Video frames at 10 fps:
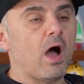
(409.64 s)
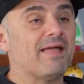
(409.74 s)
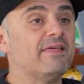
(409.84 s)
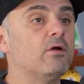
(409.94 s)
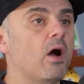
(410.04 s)

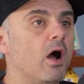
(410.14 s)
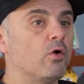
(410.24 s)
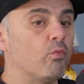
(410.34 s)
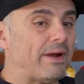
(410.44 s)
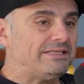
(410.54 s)
I think a
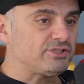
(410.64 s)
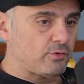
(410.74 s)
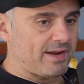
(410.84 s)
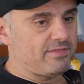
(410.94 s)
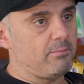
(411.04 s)
great
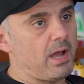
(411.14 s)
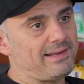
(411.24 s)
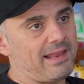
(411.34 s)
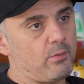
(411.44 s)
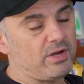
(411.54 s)
strength of
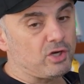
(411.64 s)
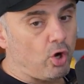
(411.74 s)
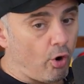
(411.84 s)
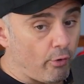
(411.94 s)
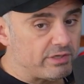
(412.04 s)
mine that I would
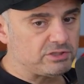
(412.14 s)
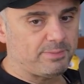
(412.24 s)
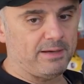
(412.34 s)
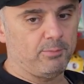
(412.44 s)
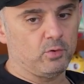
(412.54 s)
encourage
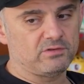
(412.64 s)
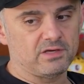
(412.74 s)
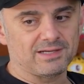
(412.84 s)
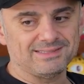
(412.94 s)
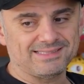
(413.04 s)
people
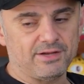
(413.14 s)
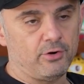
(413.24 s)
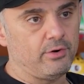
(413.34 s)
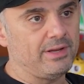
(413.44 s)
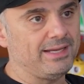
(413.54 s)
to
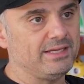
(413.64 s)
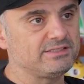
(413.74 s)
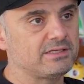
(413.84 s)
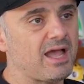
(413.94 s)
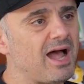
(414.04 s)
consider
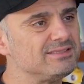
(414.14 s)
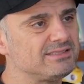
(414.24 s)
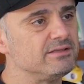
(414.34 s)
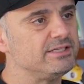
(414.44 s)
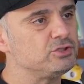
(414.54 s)
is
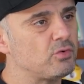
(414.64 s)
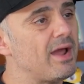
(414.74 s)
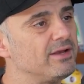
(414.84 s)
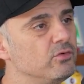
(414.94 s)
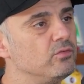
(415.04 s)
constantly
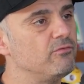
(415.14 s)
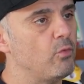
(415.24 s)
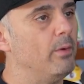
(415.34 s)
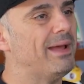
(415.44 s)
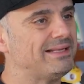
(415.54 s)
trying new
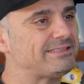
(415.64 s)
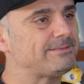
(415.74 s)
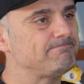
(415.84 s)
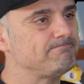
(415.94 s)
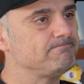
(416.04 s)
formats.